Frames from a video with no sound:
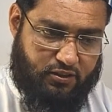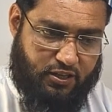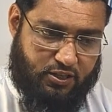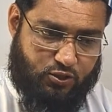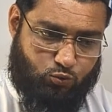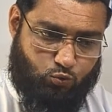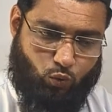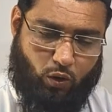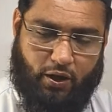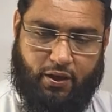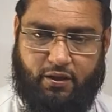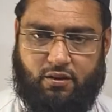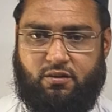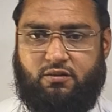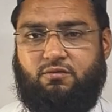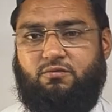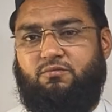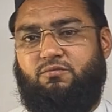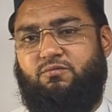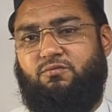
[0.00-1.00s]
this wire.
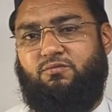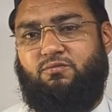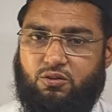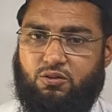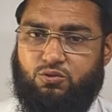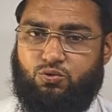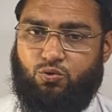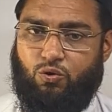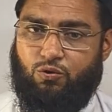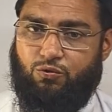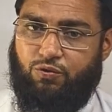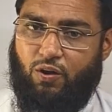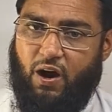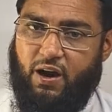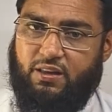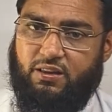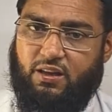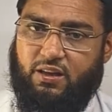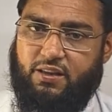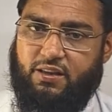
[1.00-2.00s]
So
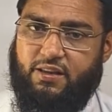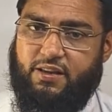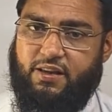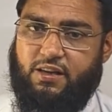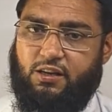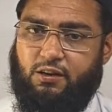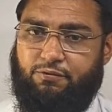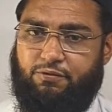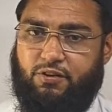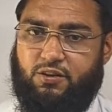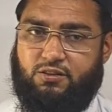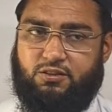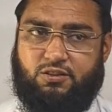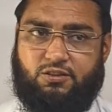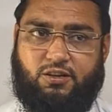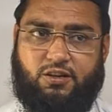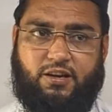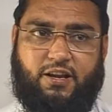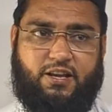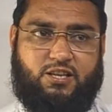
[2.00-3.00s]
finally he
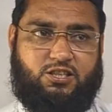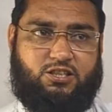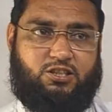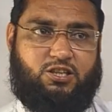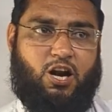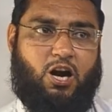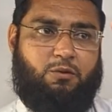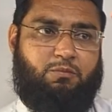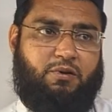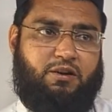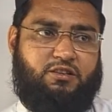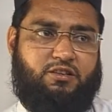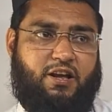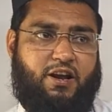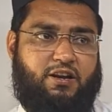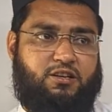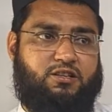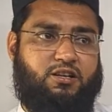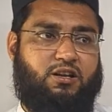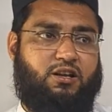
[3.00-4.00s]
represented his statement
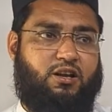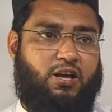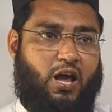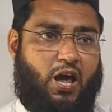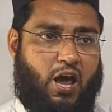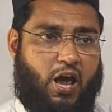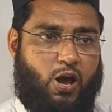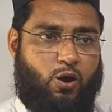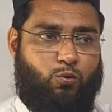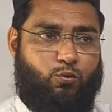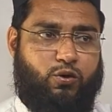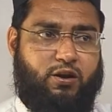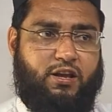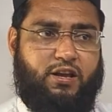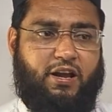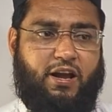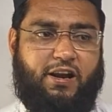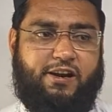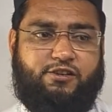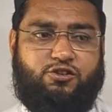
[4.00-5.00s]
that
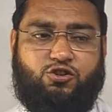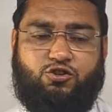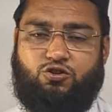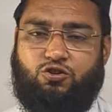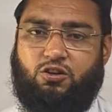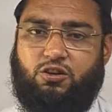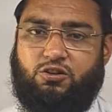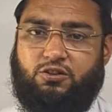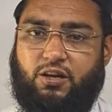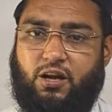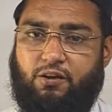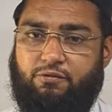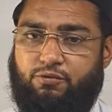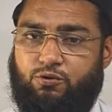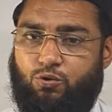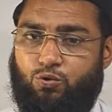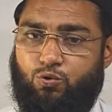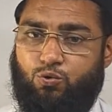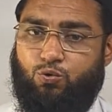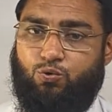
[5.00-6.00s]
every electric current can
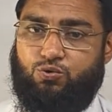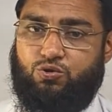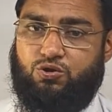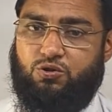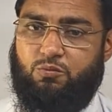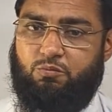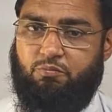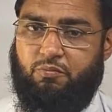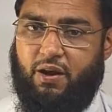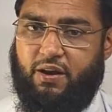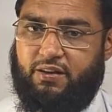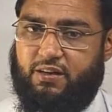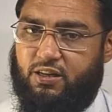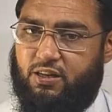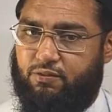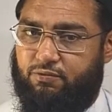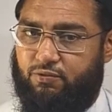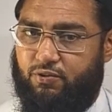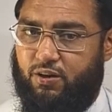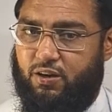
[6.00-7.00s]
produce
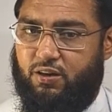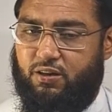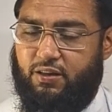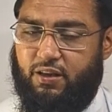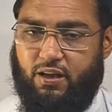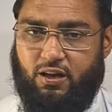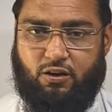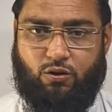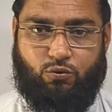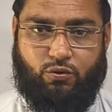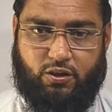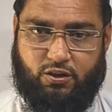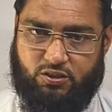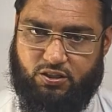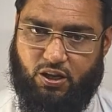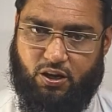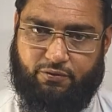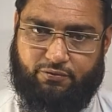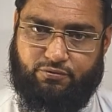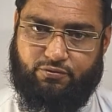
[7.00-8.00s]
magnetic field around
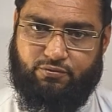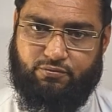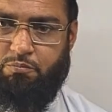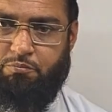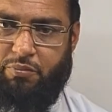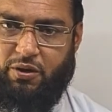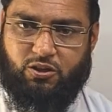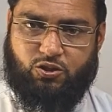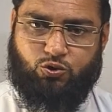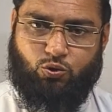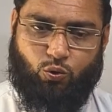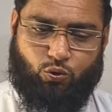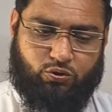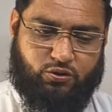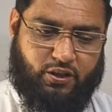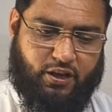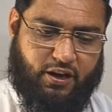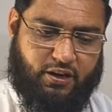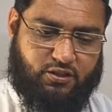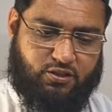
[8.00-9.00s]
itself. But
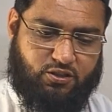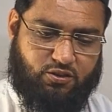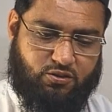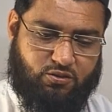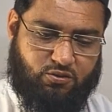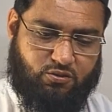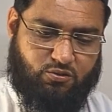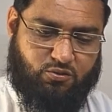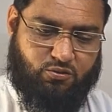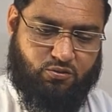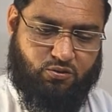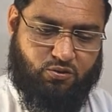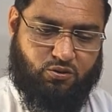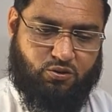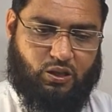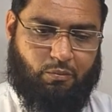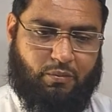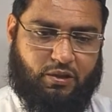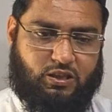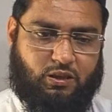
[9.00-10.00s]
note that
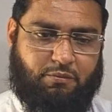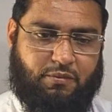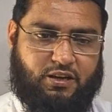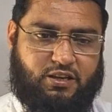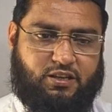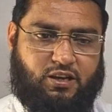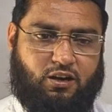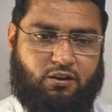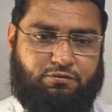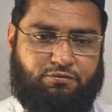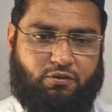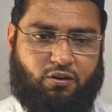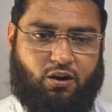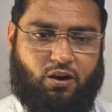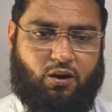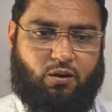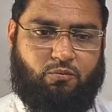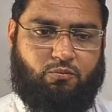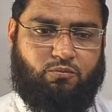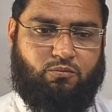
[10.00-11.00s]
the mathematical
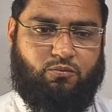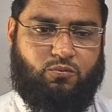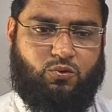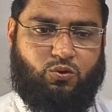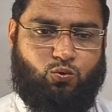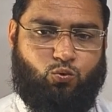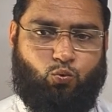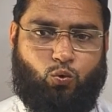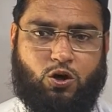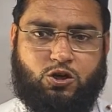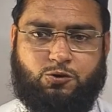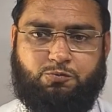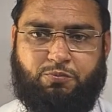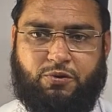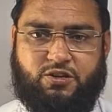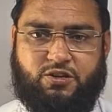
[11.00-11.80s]
form was